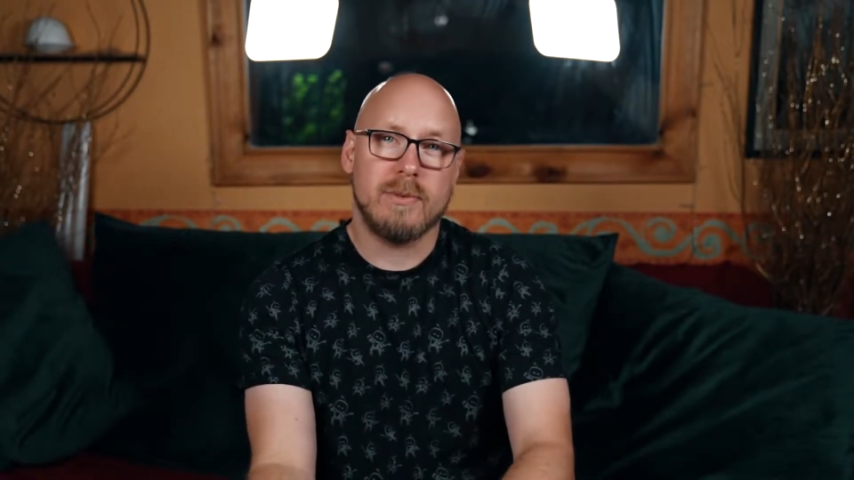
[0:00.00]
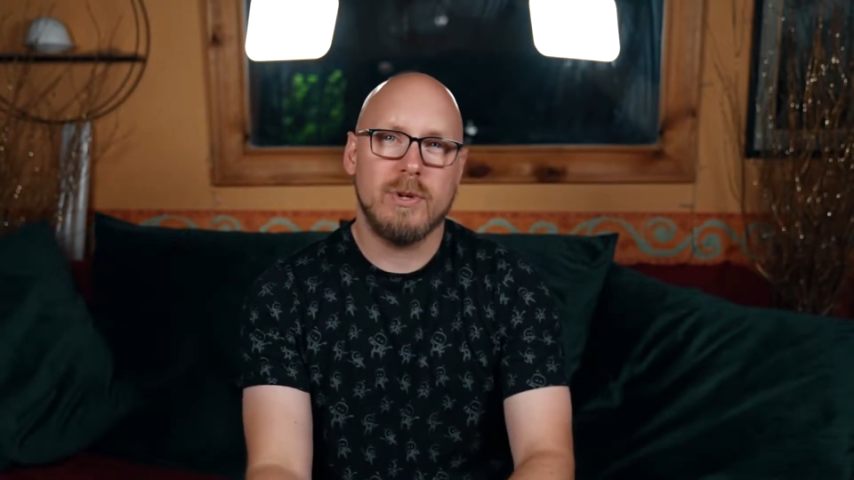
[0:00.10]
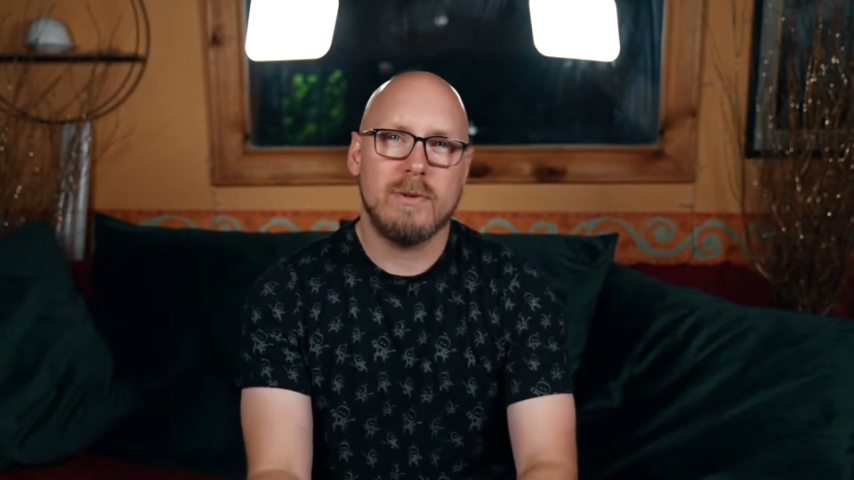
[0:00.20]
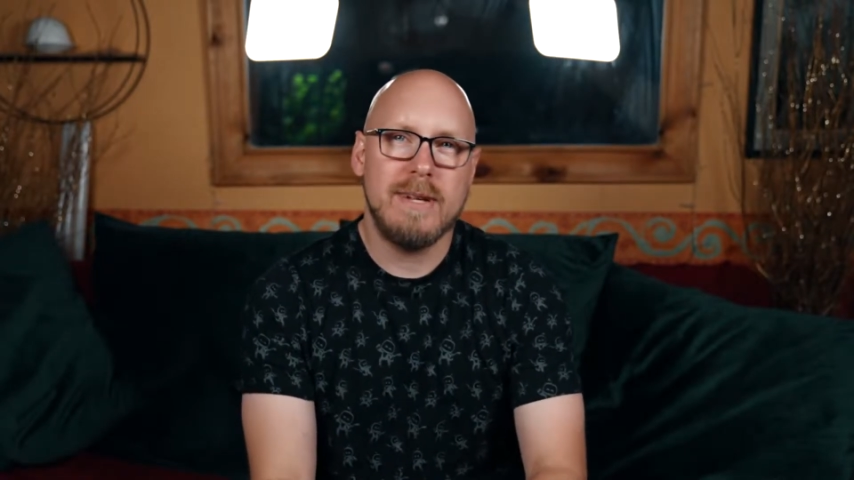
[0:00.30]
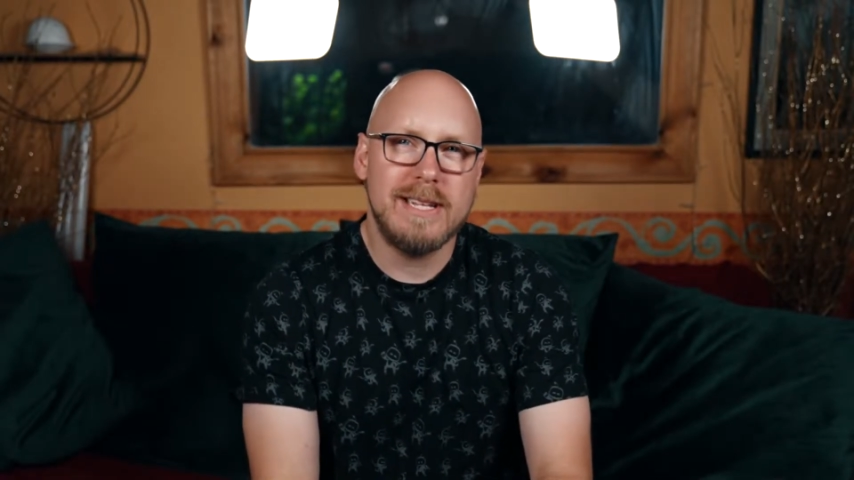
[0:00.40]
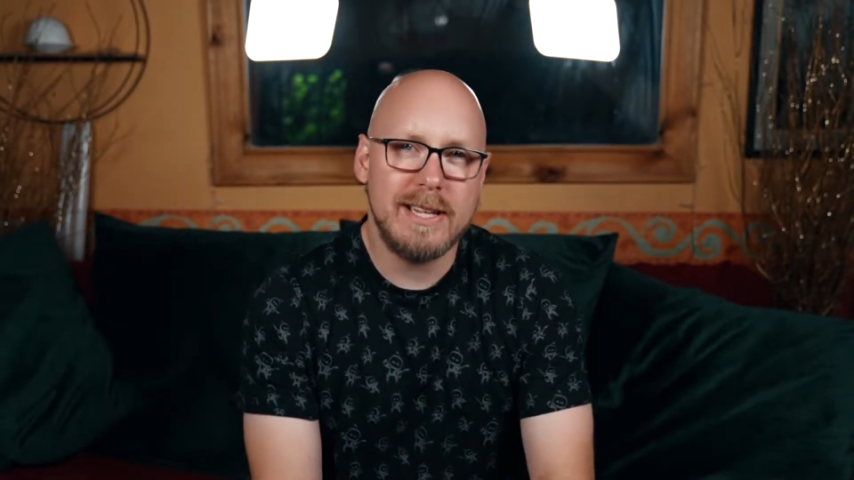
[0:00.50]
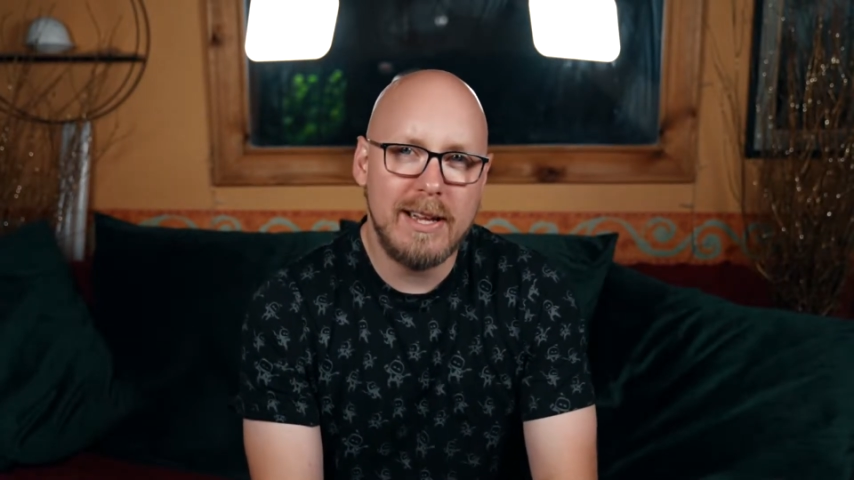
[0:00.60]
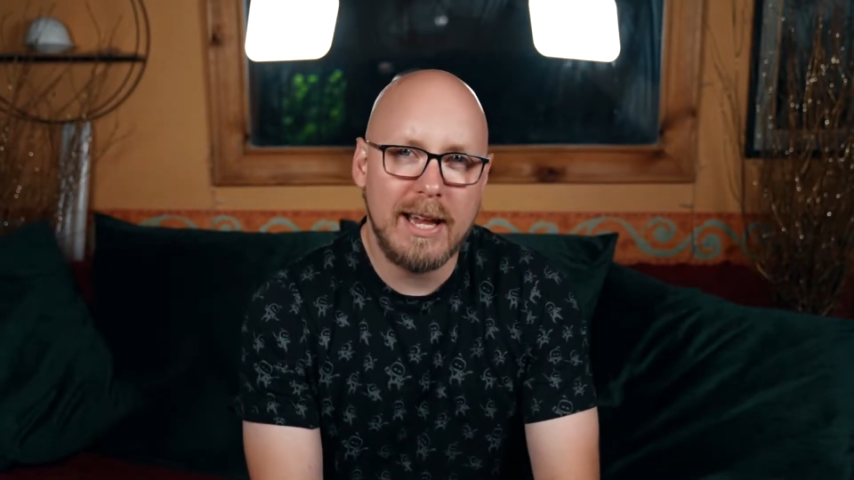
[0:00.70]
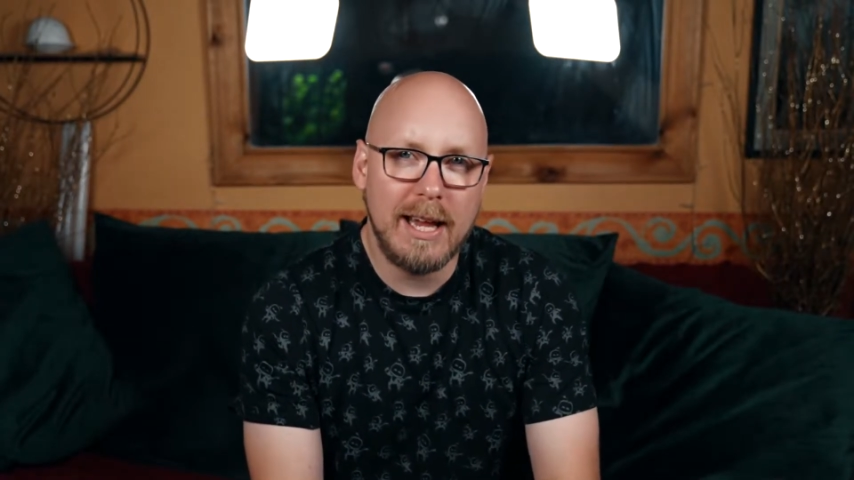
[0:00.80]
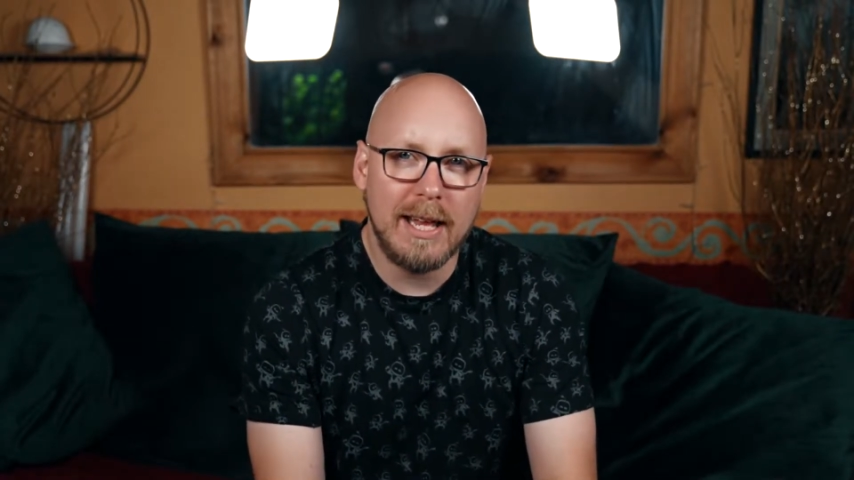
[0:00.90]
which means that
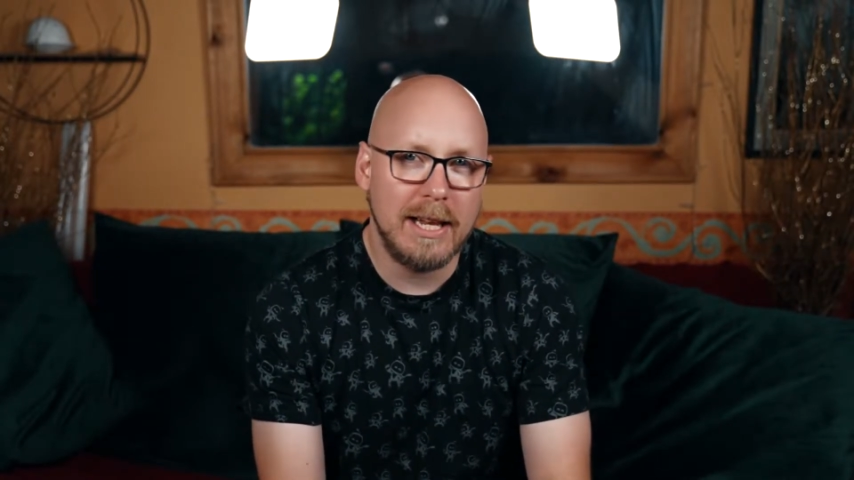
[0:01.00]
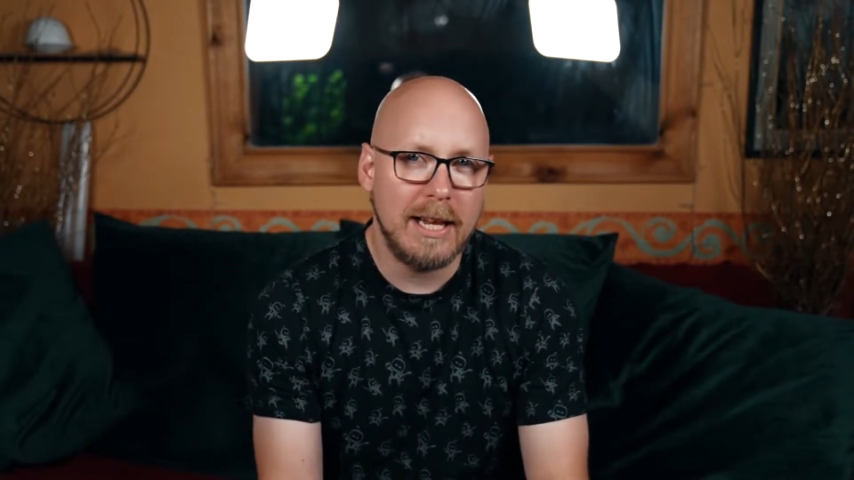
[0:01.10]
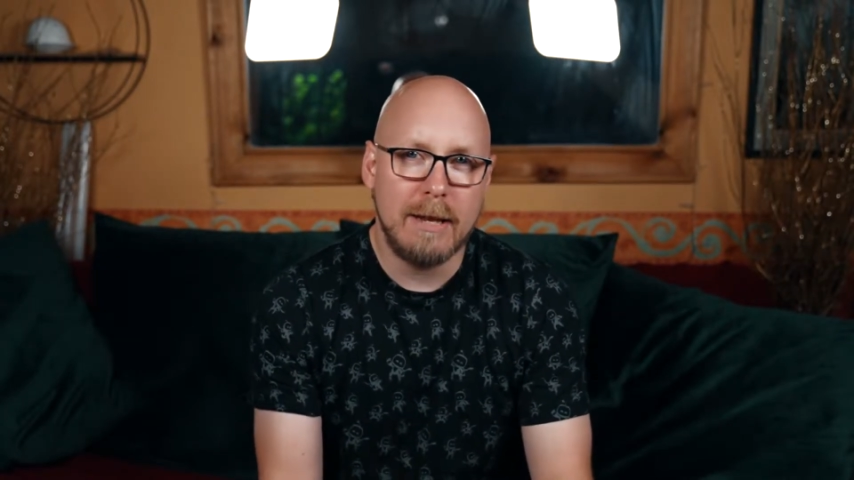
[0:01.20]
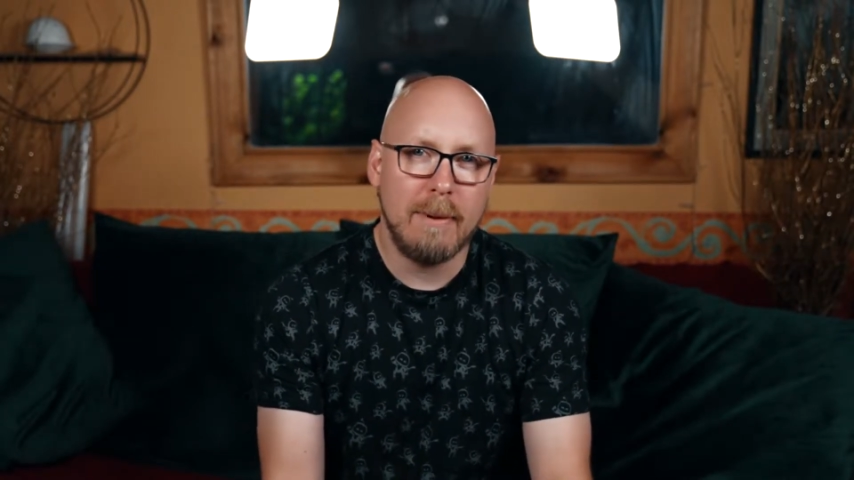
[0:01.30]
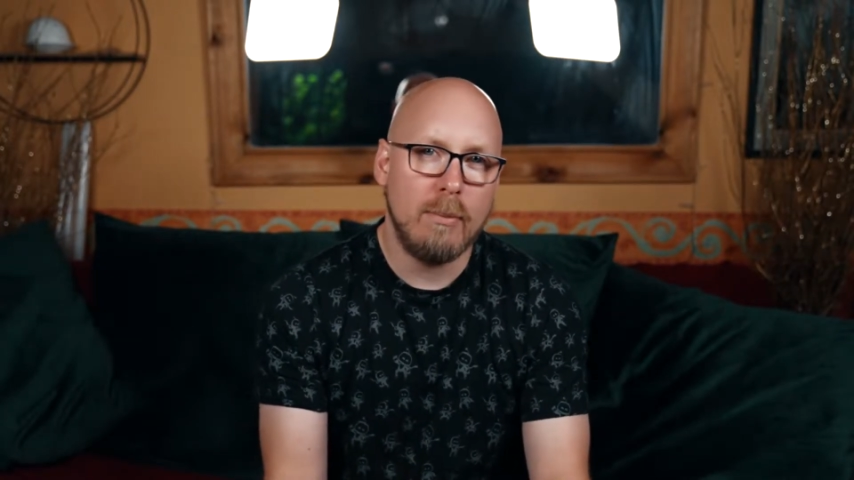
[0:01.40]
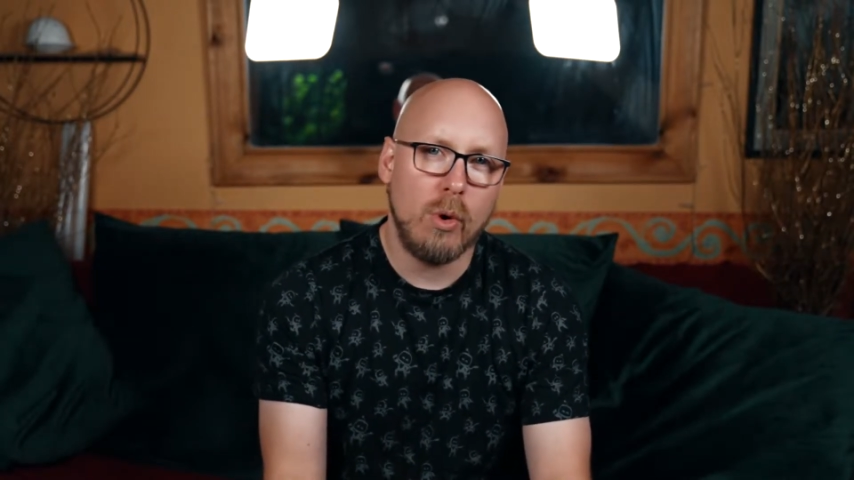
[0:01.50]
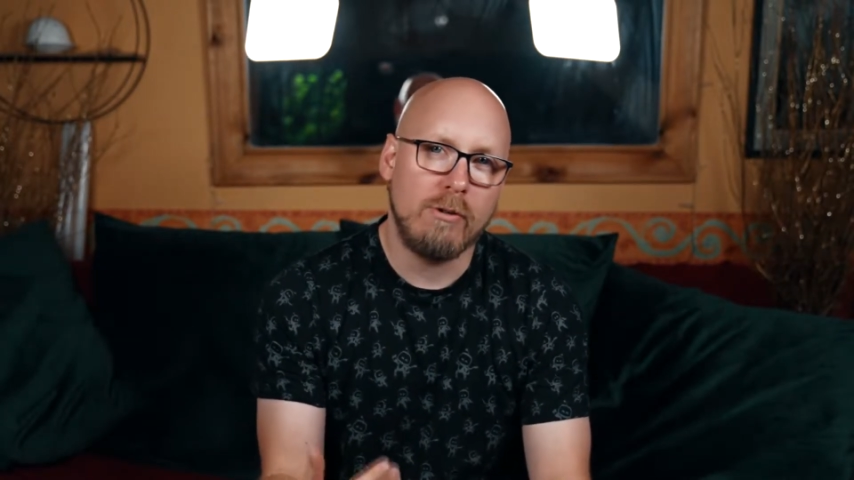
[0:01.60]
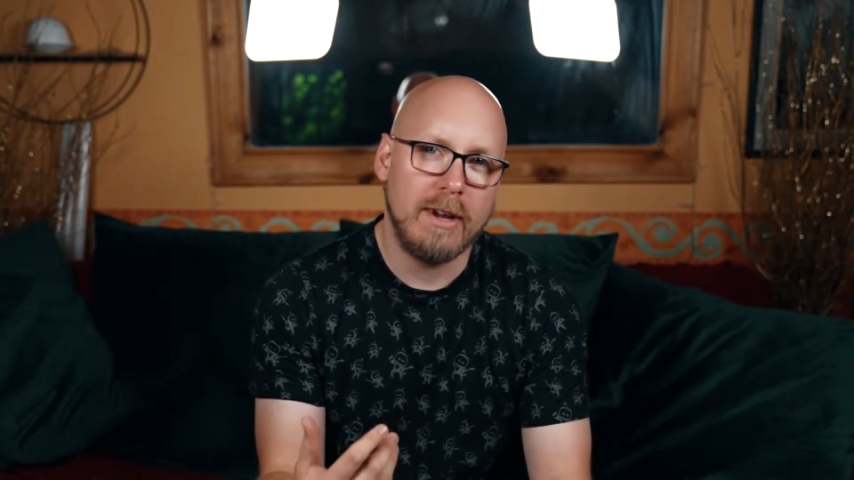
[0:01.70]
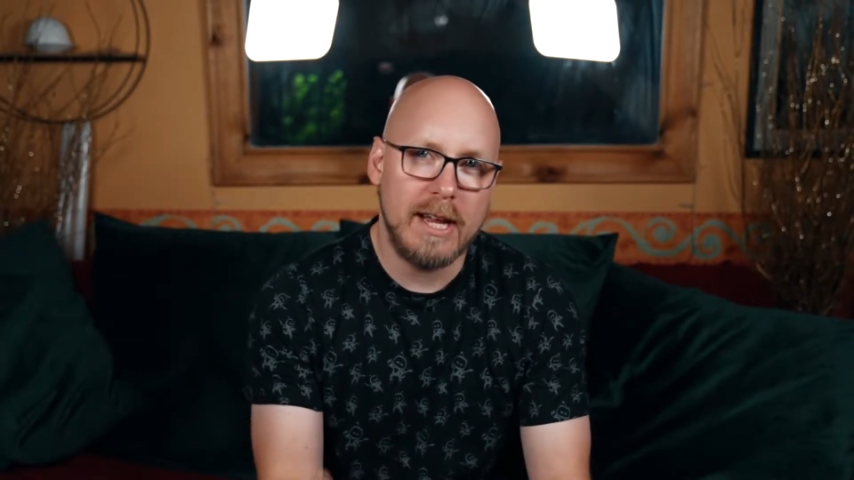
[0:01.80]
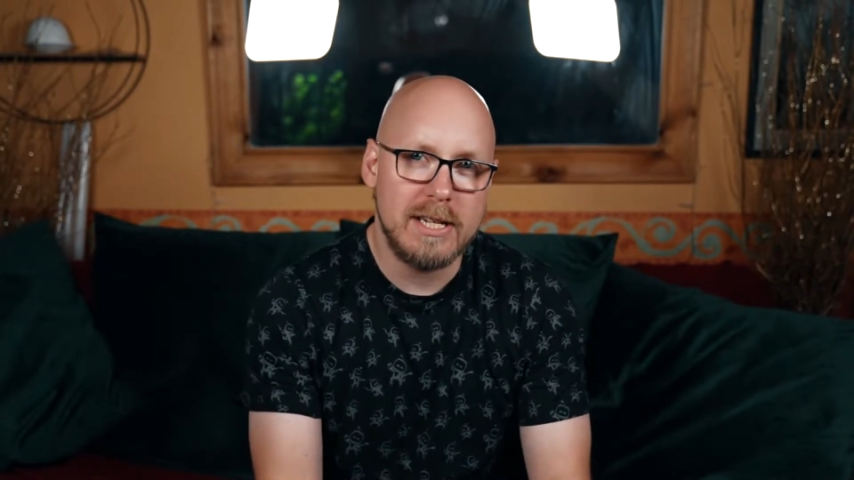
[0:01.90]
you can get a little bit more
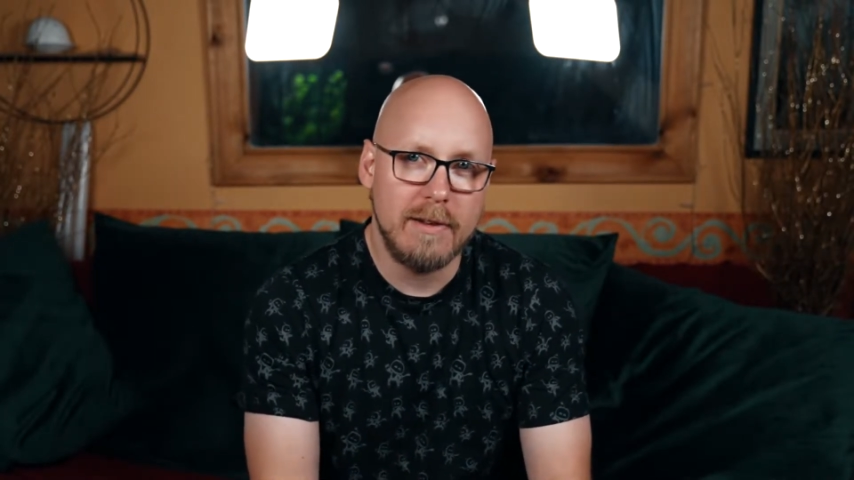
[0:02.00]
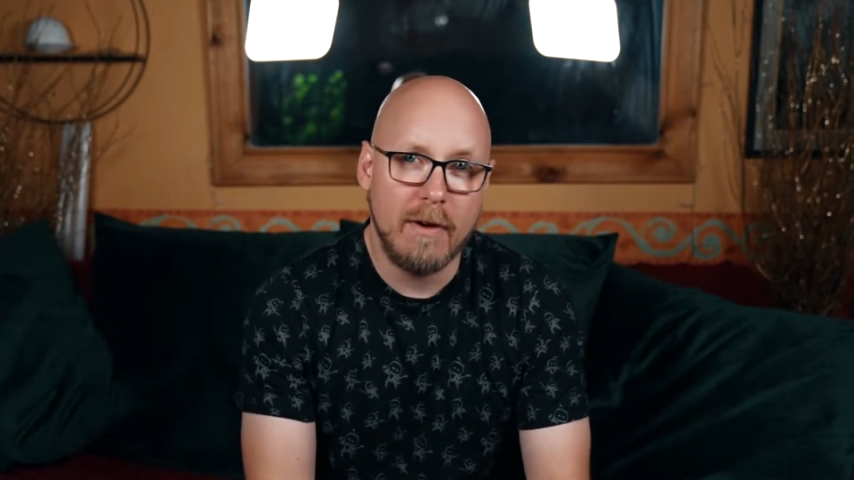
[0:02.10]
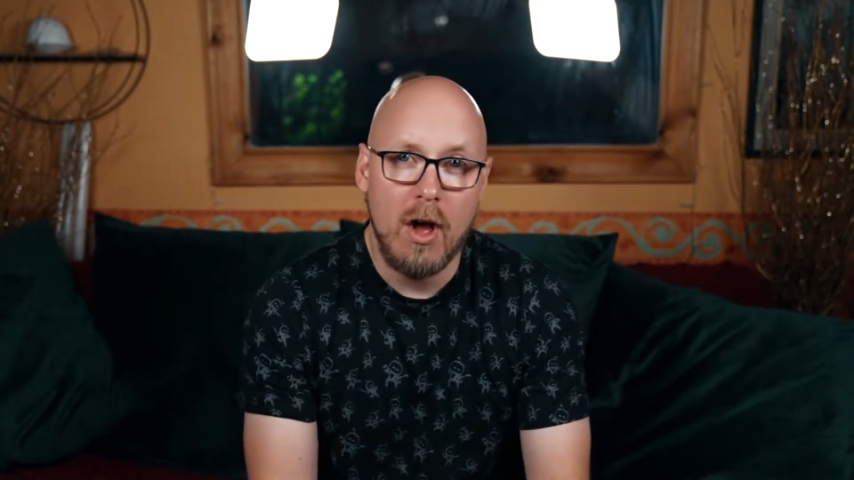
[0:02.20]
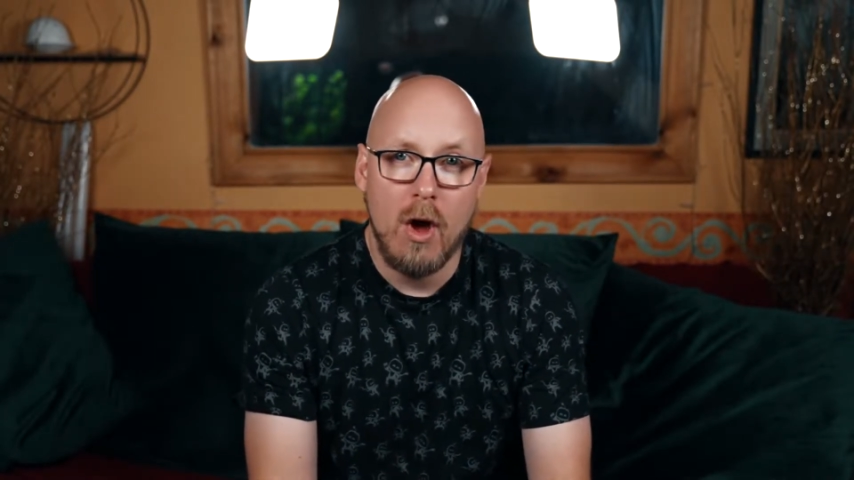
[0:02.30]
creative